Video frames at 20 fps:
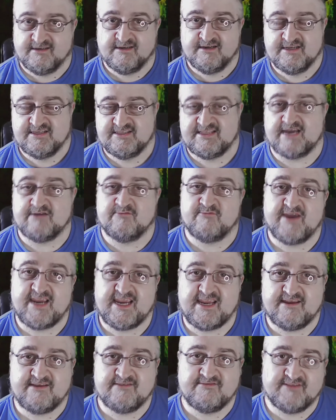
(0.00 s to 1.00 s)
that
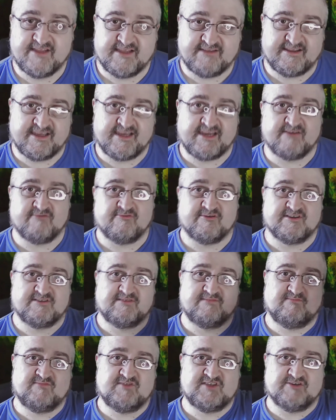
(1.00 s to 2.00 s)
way that they get
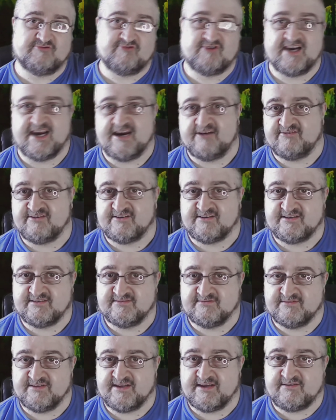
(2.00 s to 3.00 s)
a character and
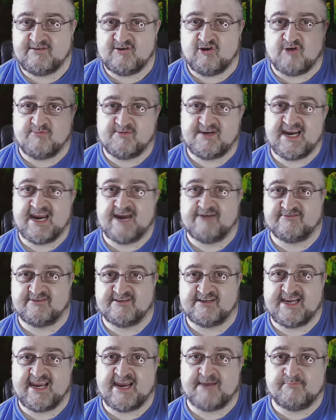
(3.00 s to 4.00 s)
the cop character can
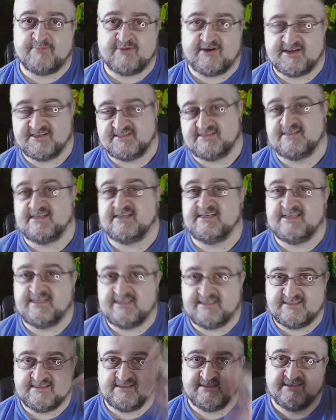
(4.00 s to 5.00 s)
get a bust and
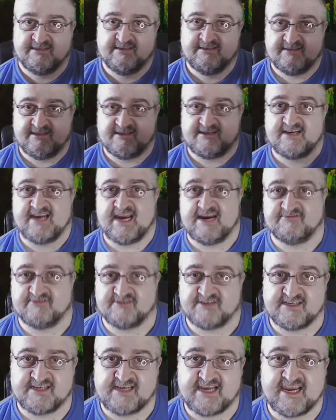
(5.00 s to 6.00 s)
the other character
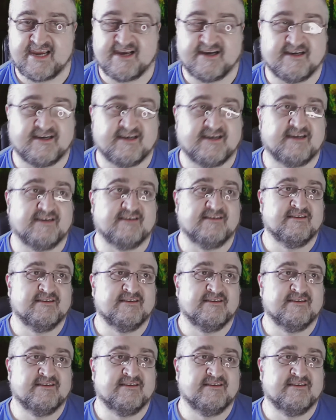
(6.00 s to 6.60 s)
can get a